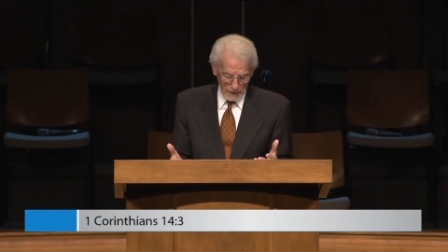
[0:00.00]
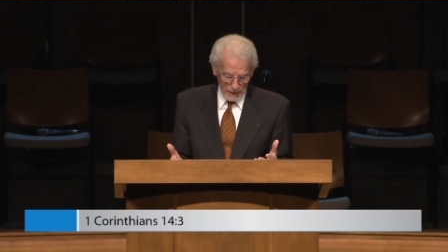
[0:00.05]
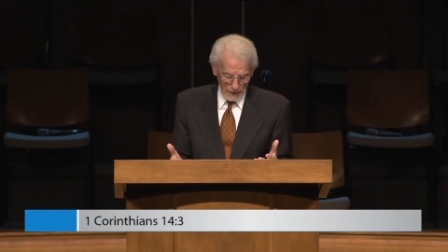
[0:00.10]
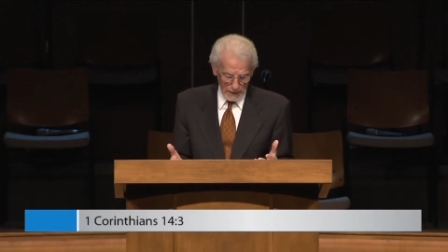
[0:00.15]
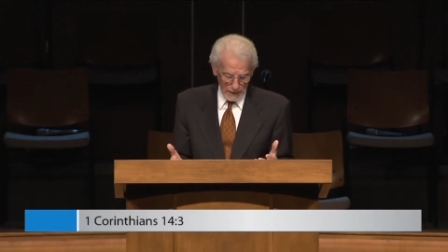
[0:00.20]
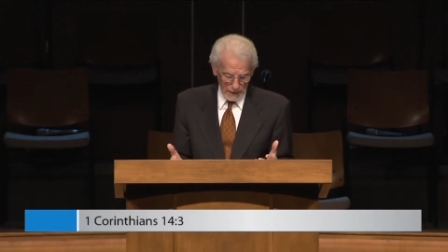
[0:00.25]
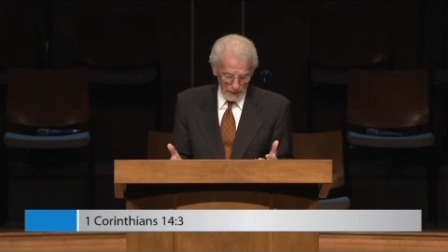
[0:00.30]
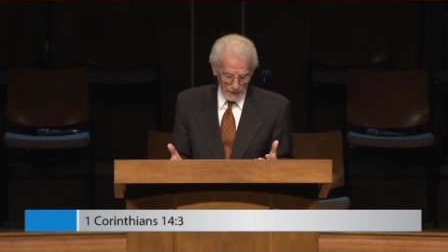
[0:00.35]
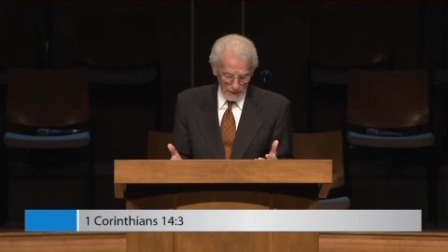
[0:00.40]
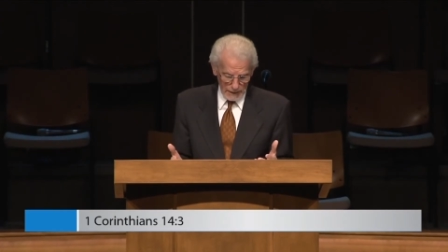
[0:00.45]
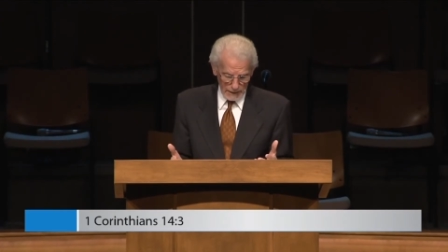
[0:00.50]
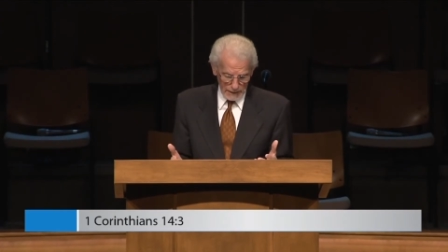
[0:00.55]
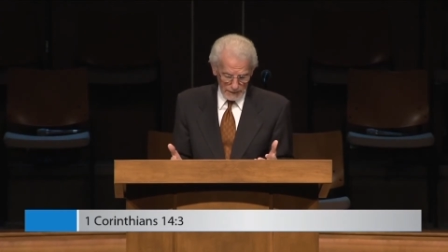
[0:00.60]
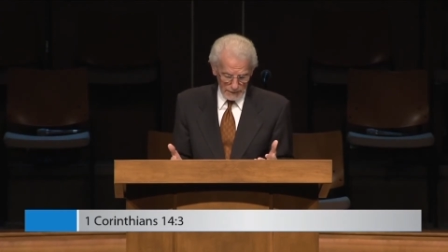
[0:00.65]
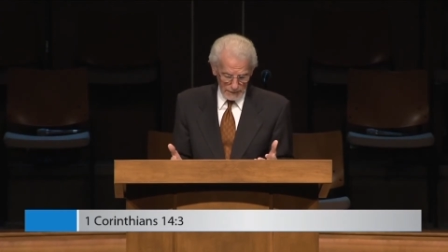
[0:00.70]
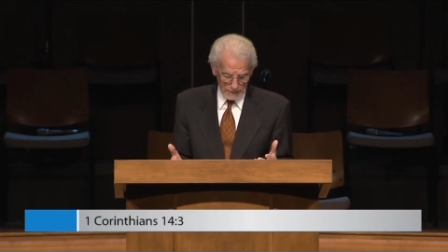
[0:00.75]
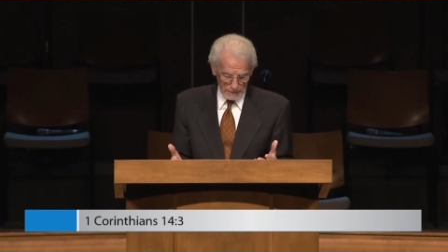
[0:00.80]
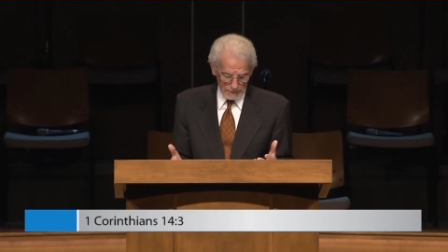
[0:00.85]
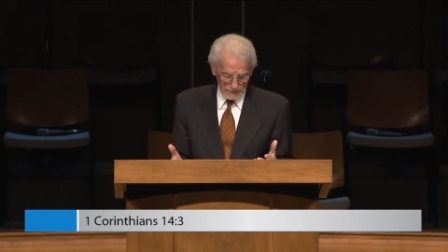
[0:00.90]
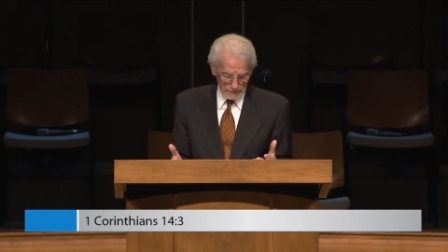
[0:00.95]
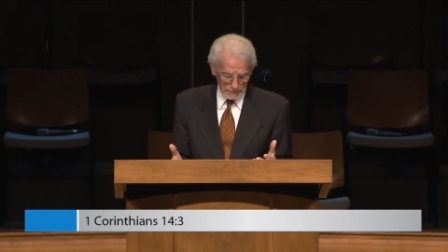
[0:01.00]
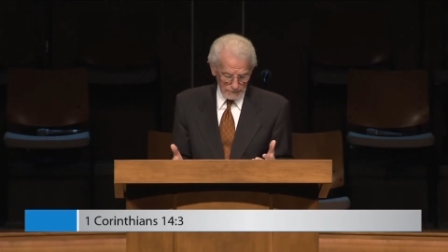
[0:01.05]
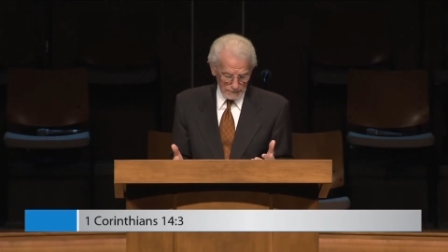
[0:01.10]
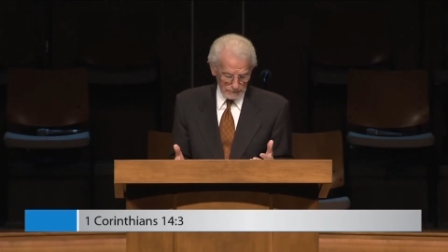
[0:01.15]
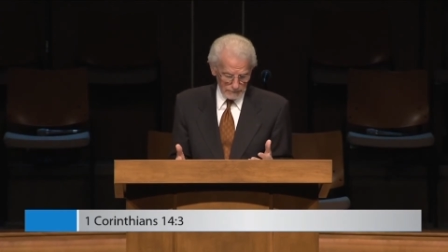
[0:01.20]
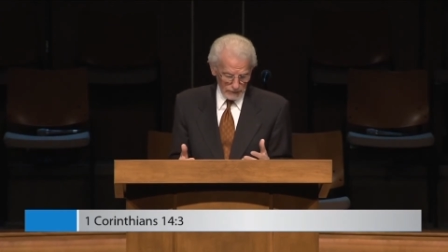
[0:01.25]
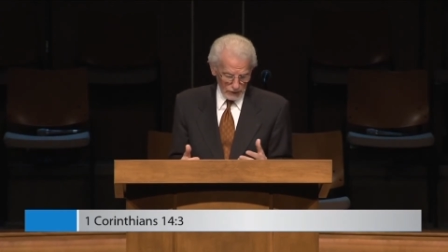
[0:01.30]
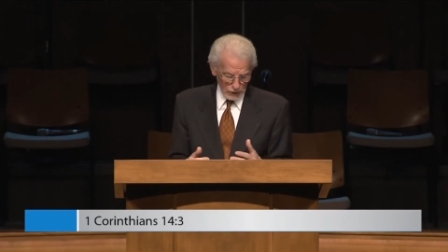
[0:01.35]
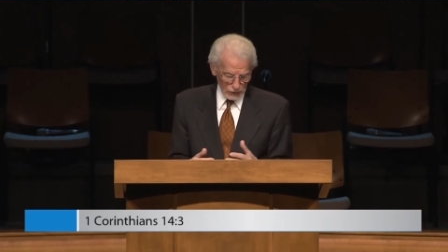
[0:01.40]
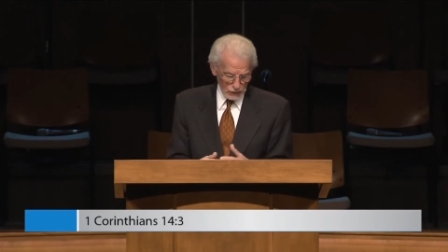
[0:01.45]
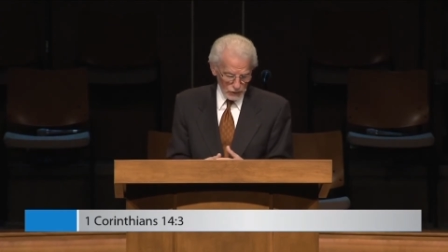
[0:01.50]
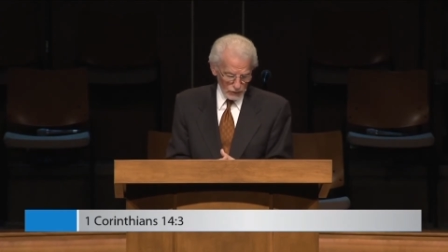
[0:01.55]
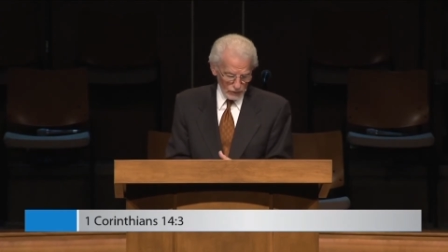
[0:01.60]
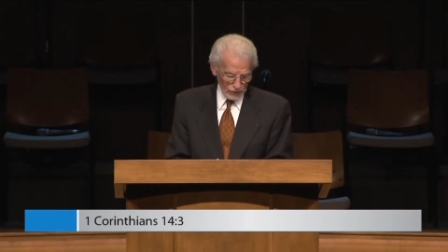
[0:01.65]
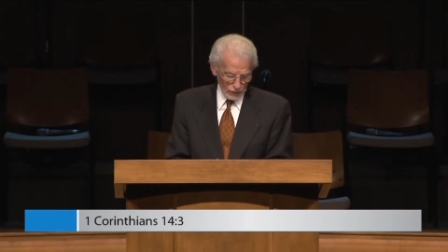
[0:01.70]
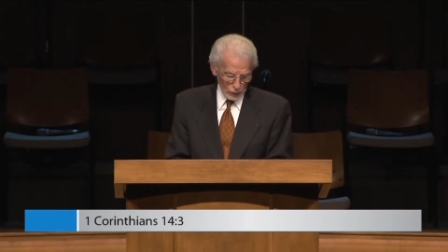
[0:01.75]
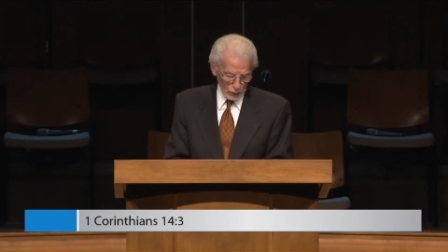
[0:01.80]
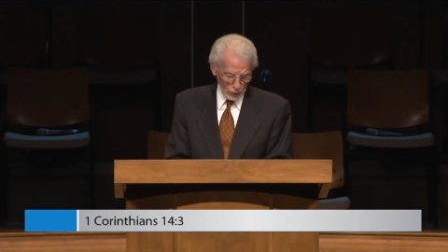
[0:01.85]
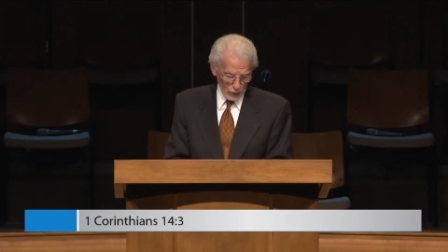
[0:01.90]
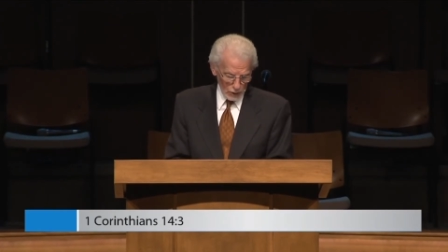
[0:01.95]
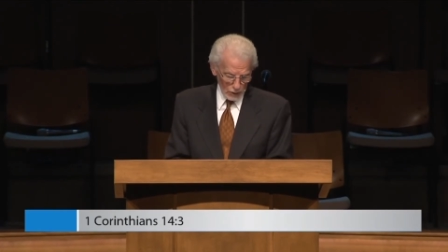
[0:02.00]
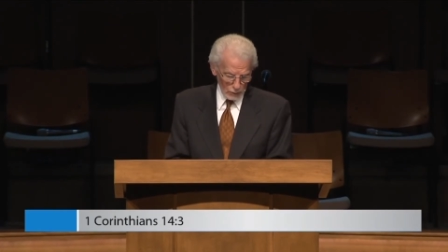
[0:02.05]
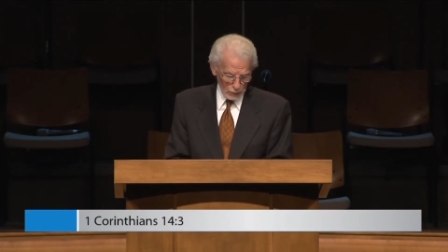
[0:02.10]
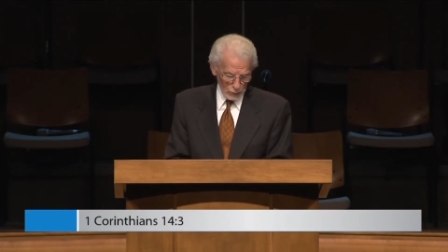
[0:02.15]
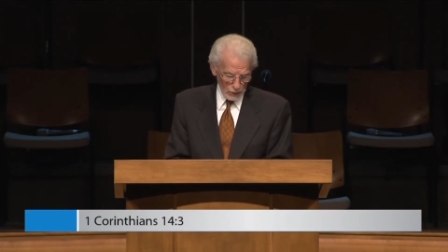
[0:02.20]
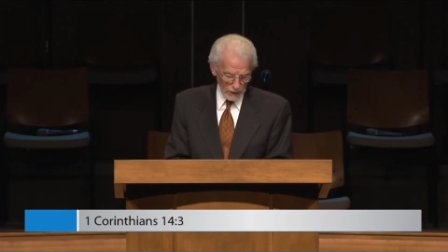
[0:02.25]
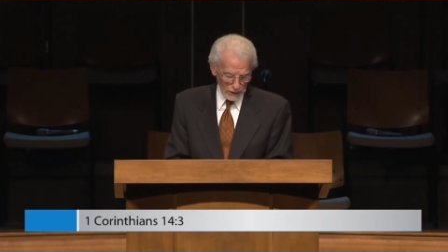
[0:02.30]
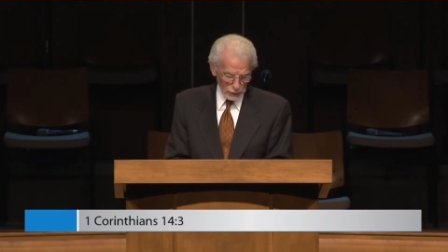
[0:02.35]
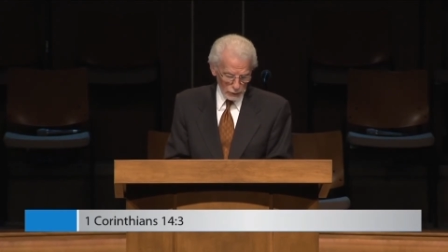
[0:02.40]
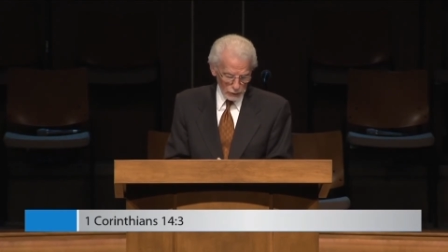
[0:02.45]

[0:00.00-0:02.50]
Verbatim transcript: Uh, verse 4 One